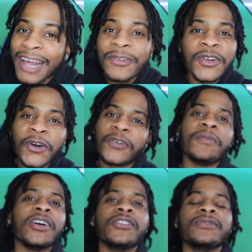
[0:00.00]
I don't know,
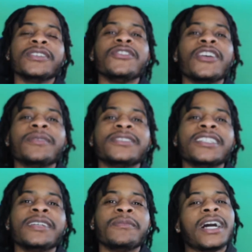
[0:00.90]
bro. You know what I'm
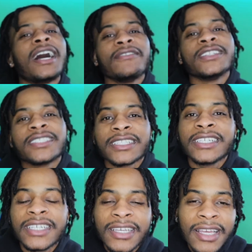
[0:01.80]
saying? But
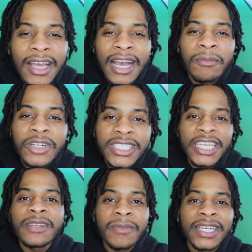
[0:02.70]
obviously, I'm
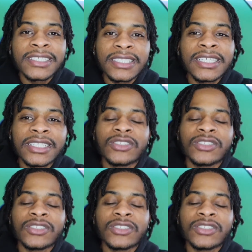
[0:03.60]
retaining my seed.